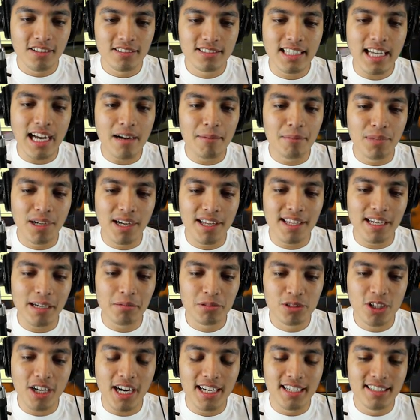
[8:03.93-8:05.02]
Hold on, brother.
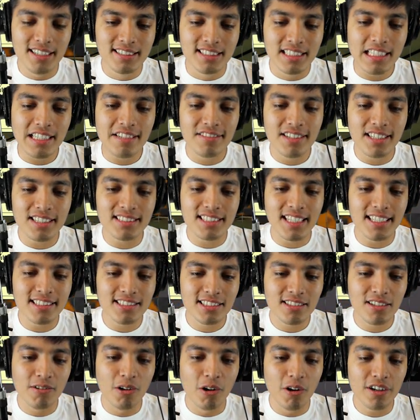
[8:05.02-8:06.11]
I'm trying to see if this hits
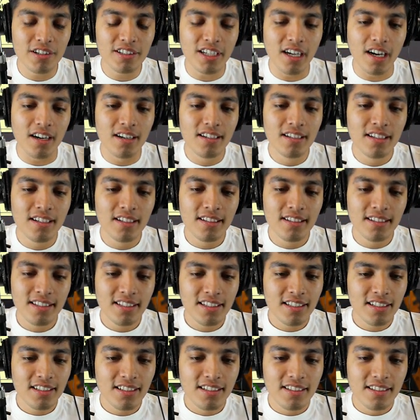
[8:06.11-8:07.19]
the corner.
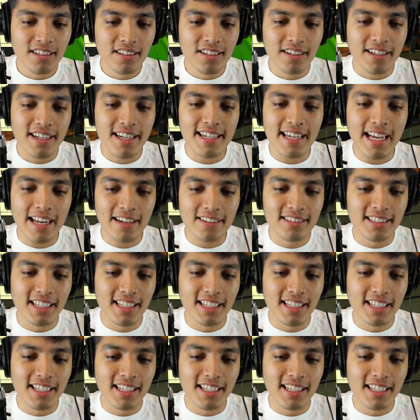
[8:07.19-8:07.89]
Okay, I